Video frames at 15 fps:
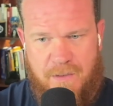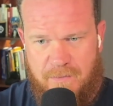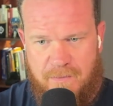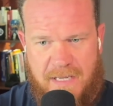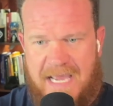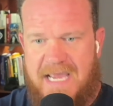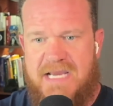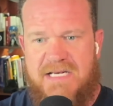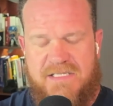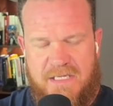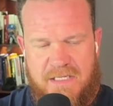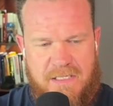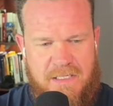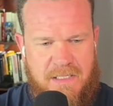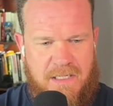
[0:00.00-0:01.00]
8,
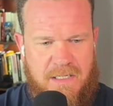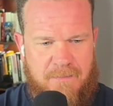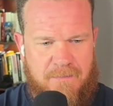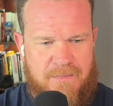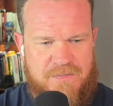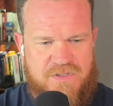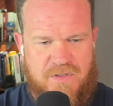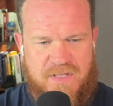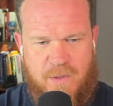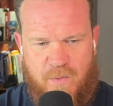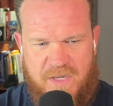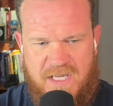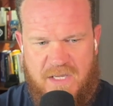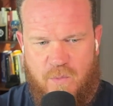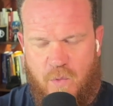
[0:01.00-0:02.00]
so that
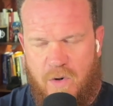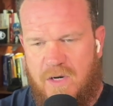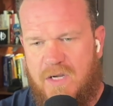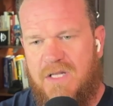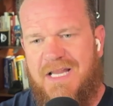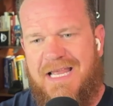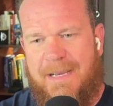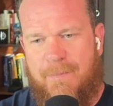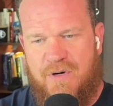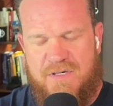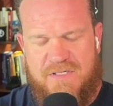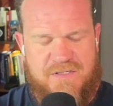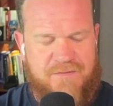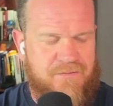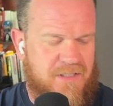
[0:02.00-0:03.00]
we can work
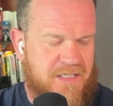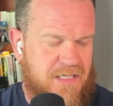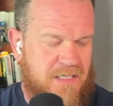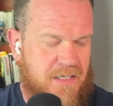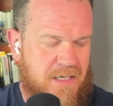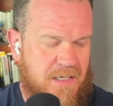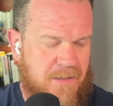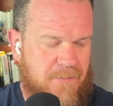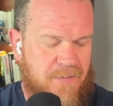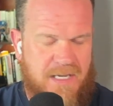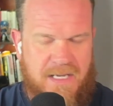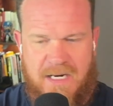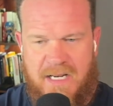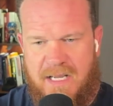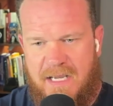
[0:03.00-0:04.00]
collaboratively
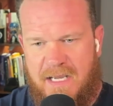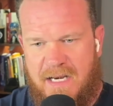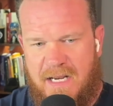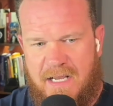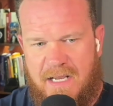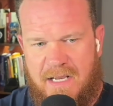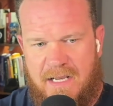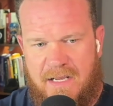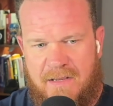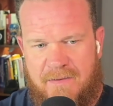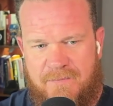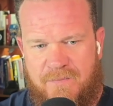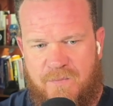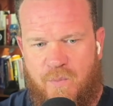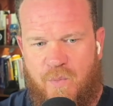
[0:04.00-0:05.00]
and
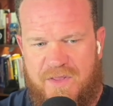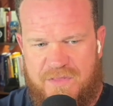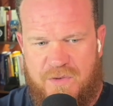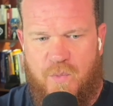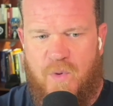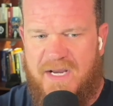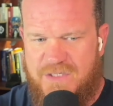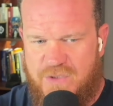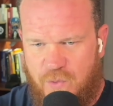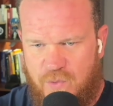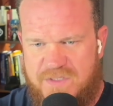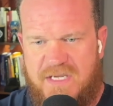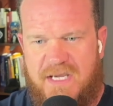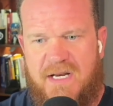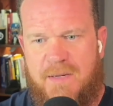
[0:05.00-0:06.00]
with the right tool
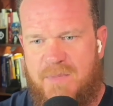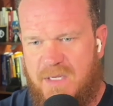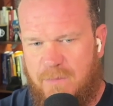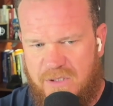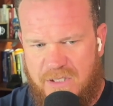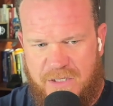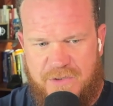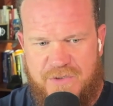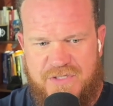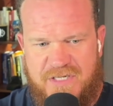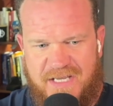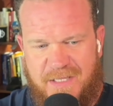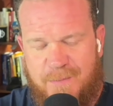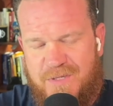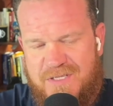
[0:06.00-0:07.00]
set and be able to
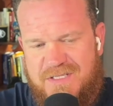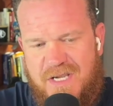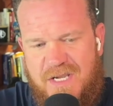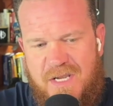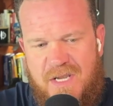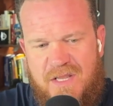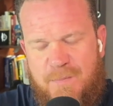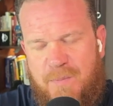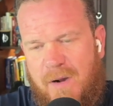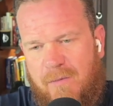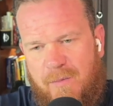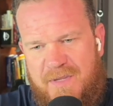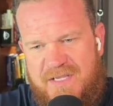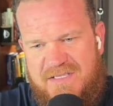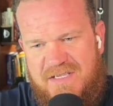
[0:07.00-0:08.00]
understand them. Because the
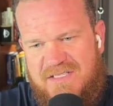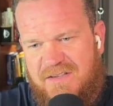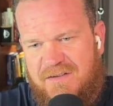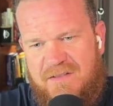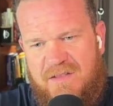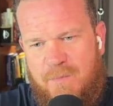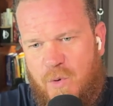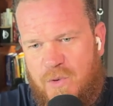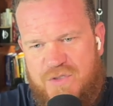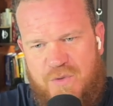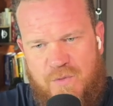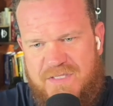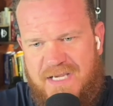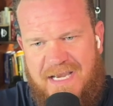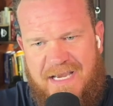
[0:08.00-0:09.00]
problem is the more
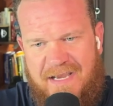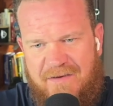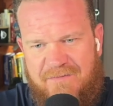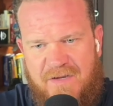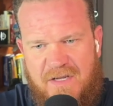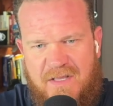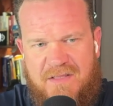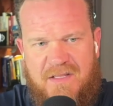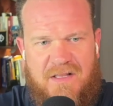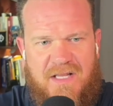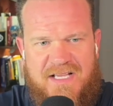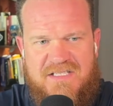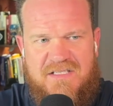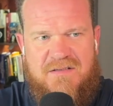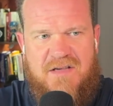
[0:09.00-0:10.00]
tools I have, the
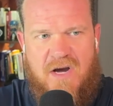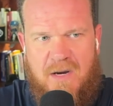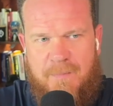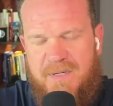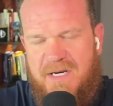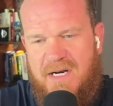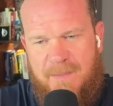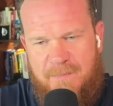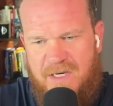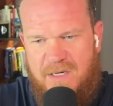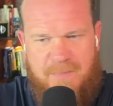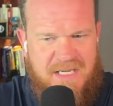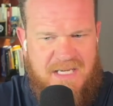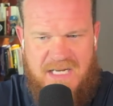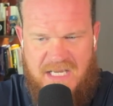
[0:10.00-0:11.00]
less competent I'm going to
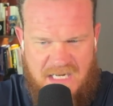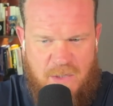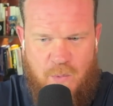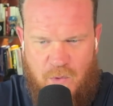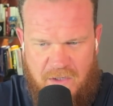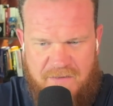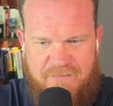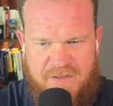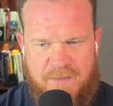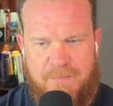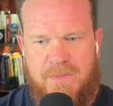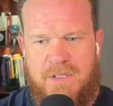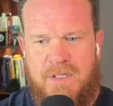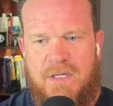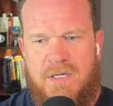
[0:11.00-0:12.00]
be in any one of
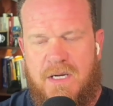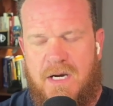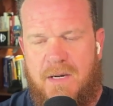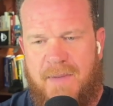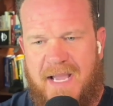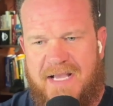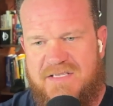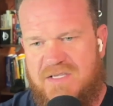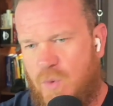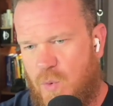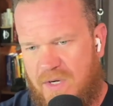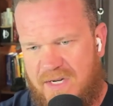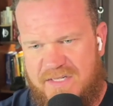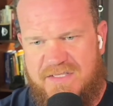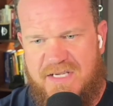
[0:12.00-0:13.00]
them as an
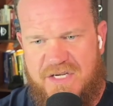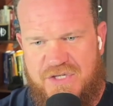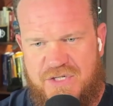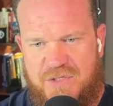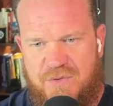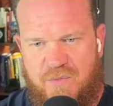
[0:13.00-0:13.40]
organization,